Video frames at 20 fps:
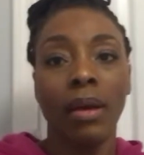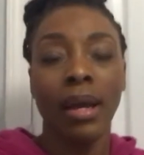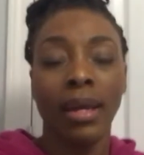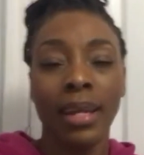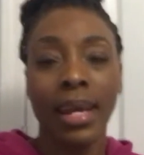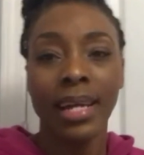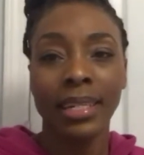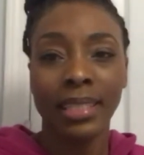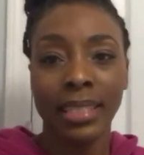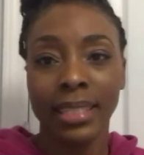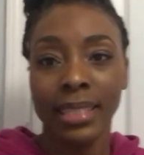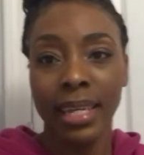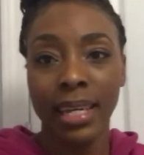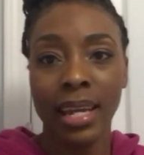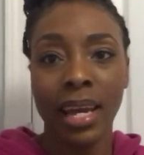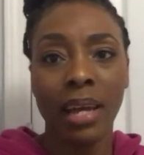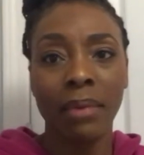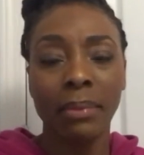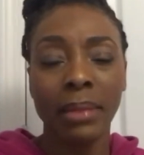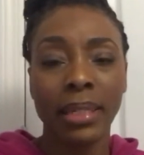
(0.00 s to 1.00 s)
And I just say
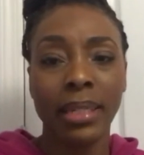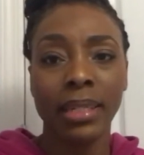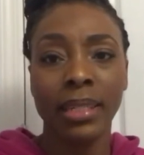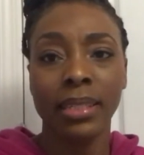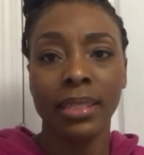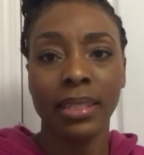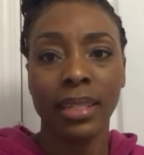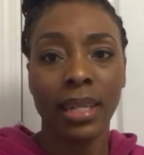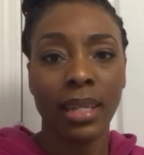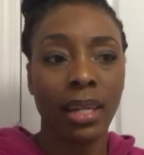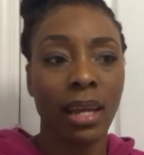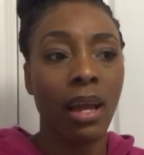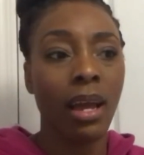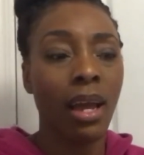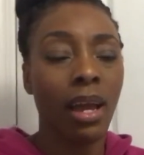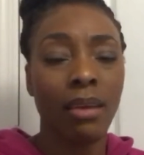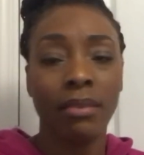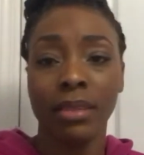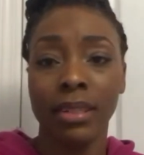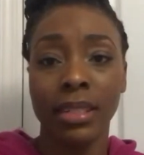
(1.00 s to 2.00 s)
that because like
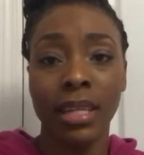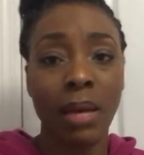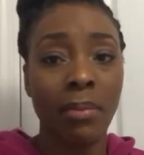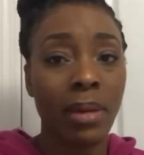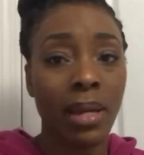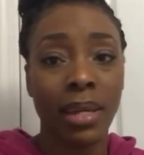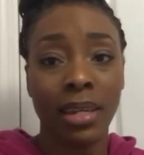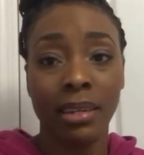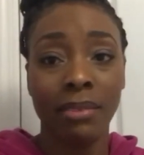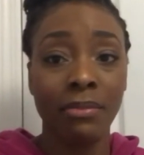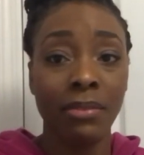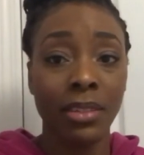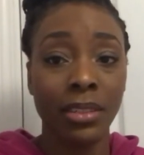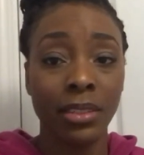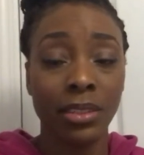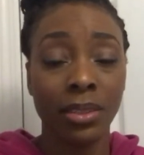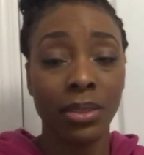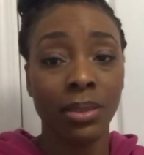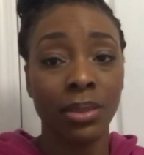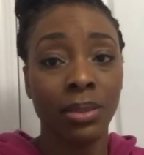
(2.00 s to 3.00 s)
every time I get a
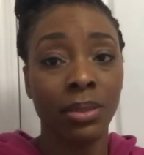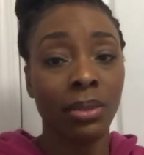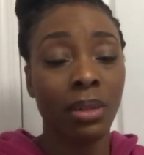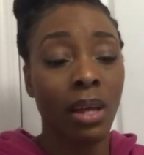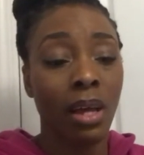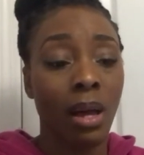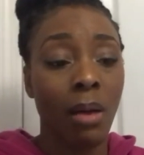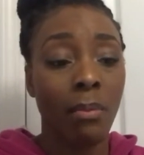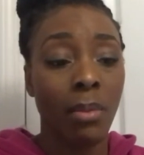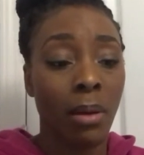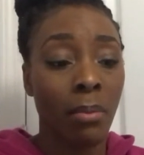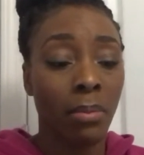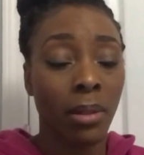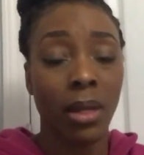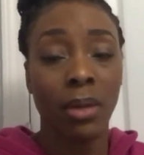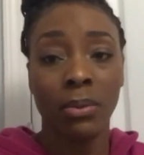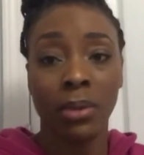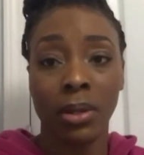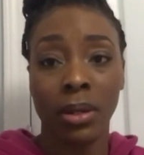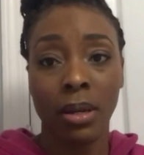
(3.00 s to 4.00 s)
physical, my
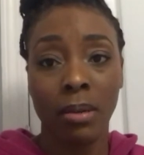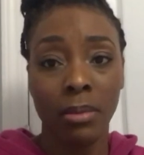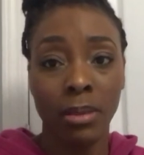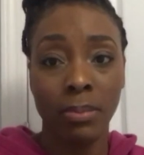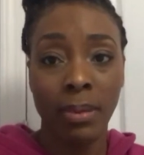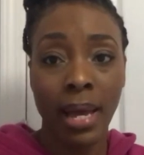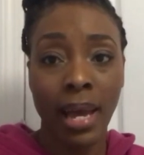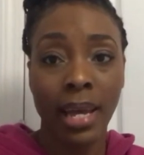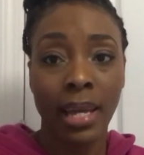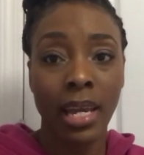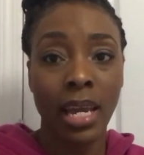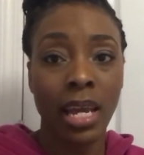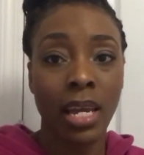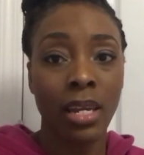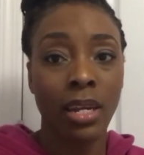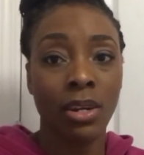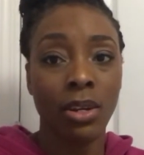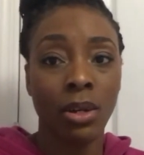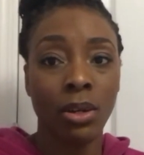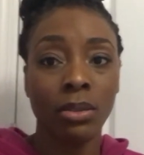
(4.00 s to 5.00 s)
blood work comes back,
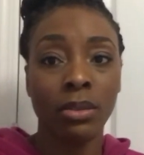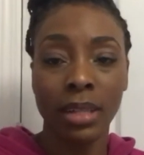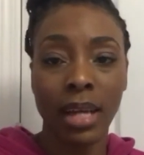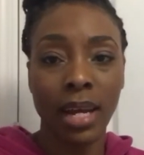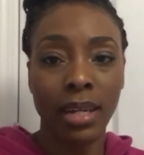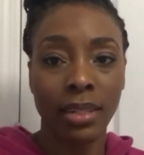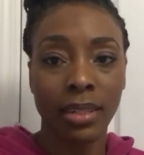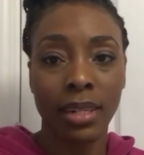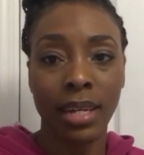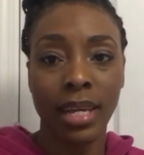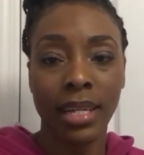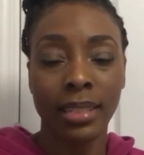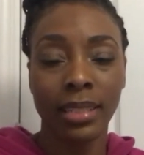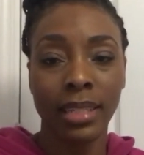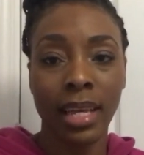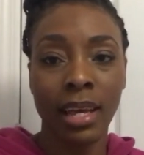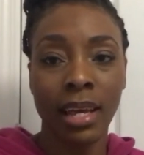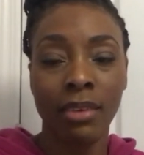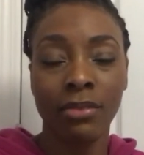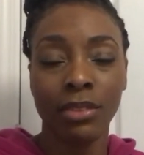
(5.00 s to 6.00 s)
and no doctor has
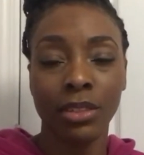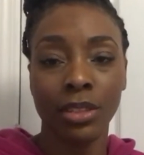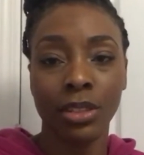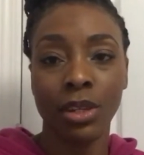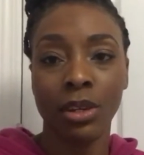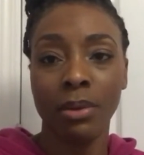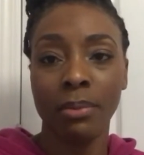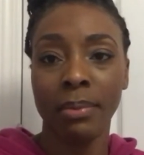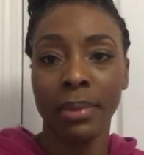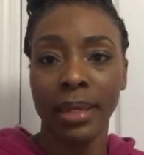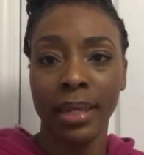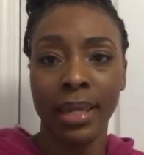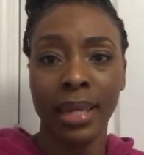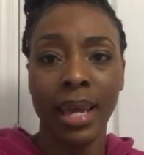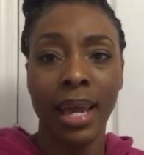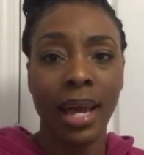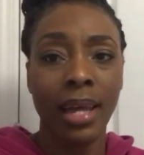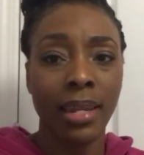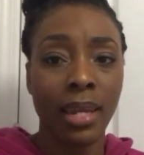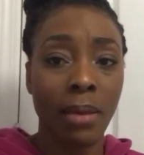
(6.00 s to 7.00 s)
ever told me
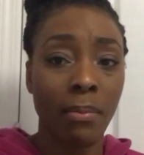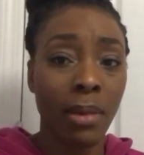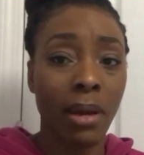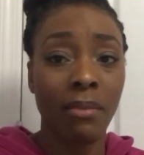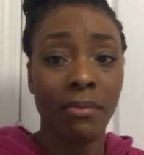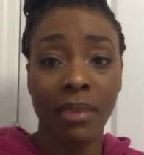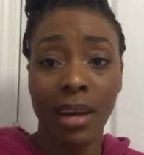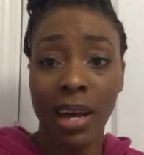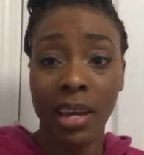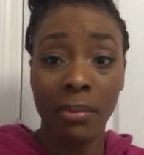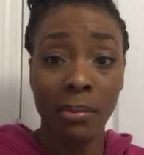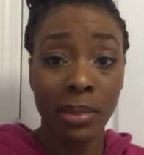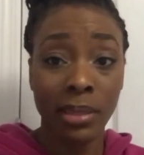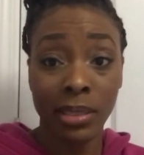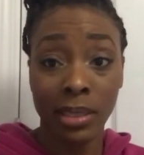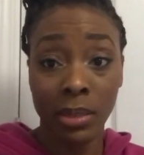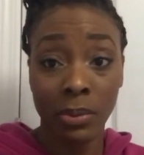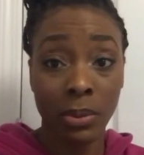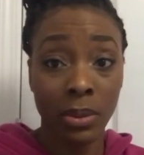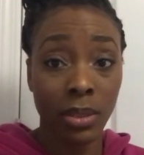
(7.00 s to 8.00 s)
that my vitamin
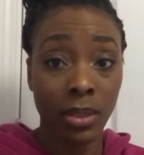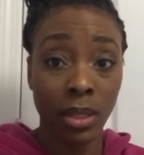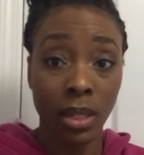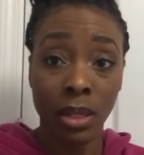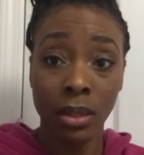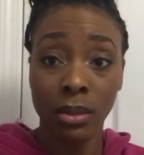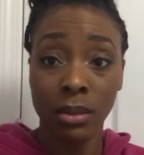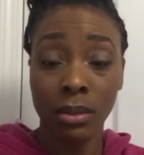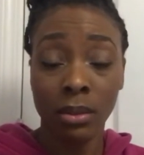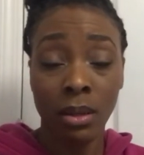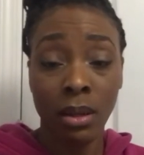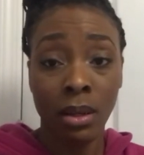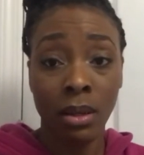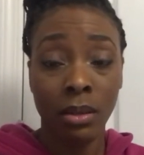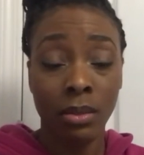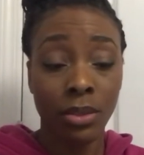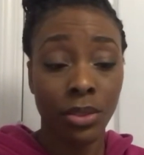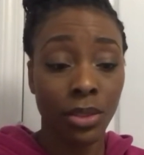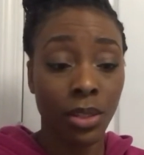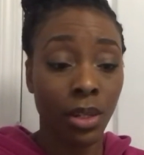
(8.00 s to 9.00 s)
D was low.
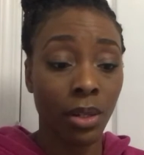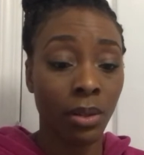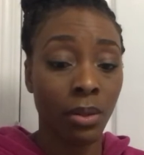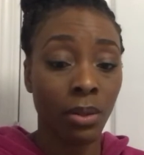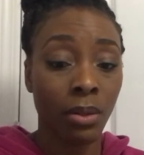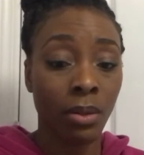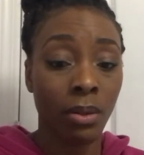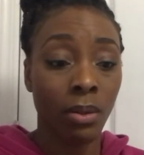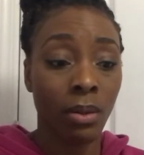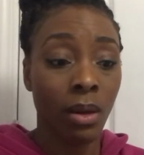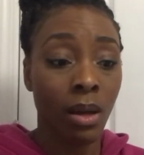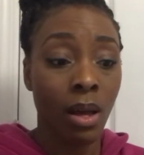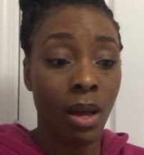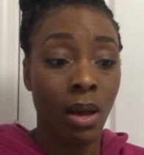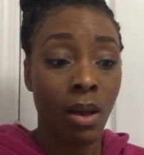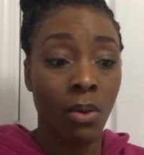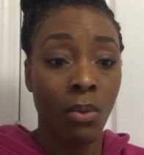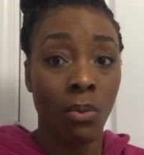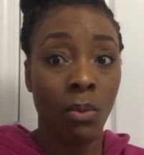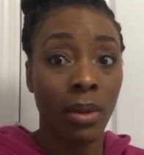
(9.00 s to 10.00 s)
So
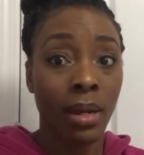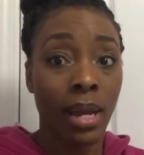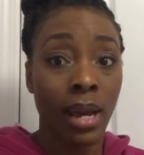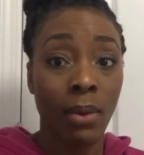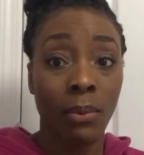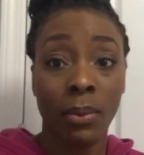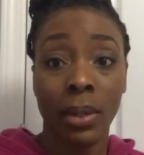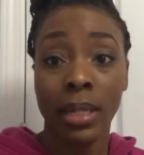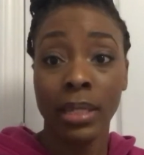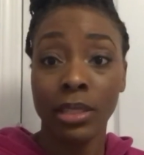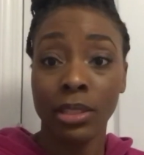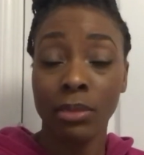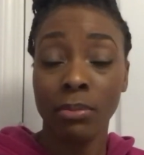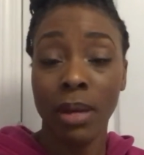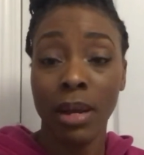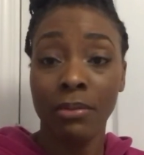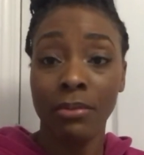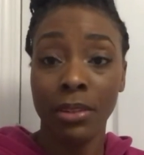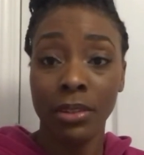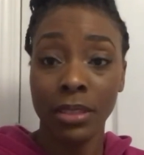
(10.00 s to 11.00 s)
when I went to
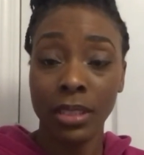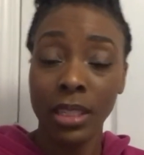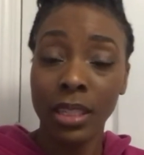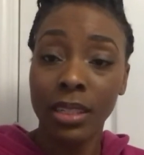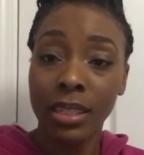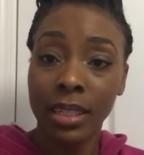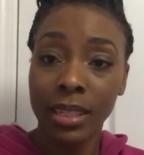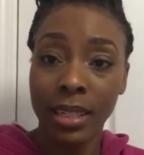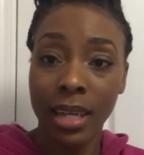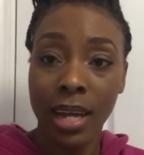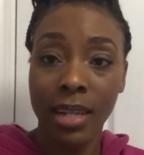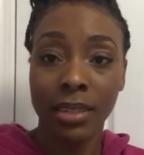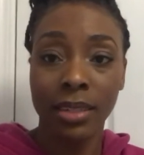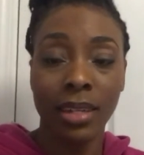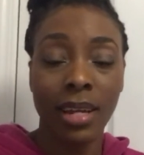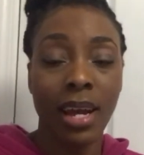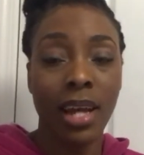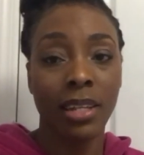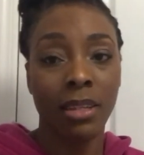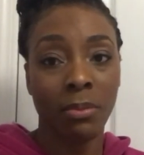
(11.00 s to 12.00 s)
my fertility doctor
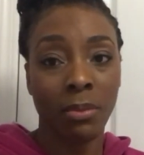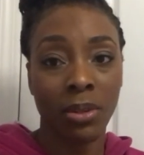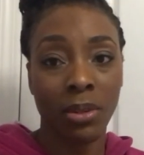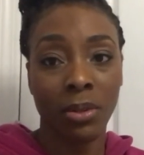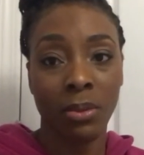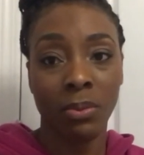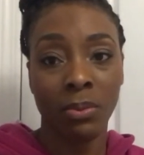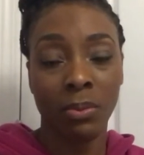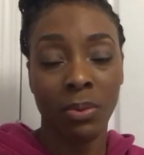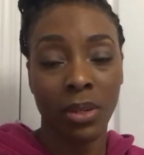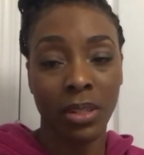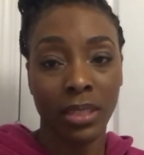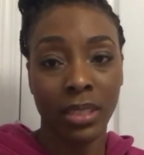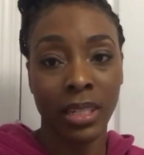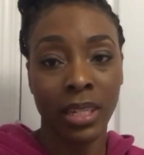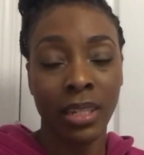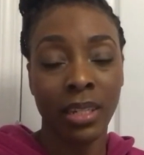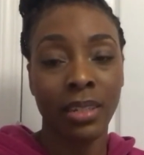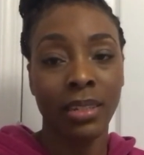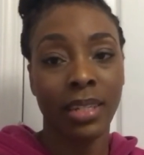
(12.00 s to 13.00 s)
and had the blood work
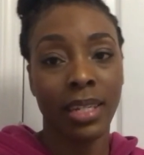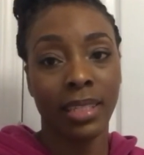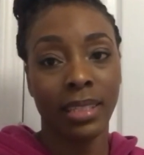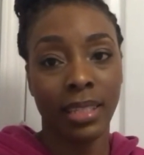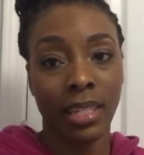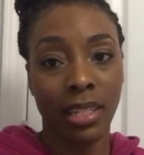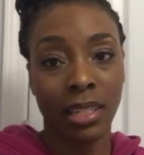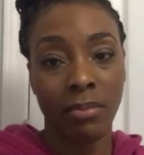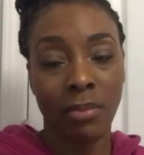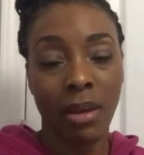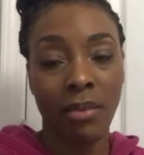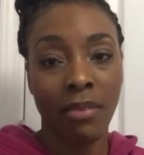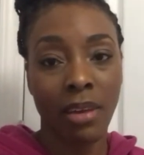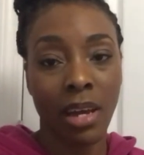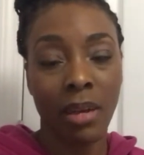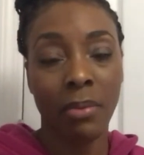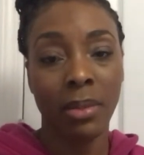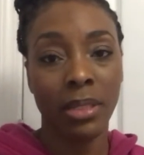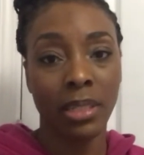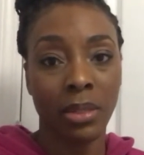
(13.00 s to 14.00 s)
done, they said that my vitamin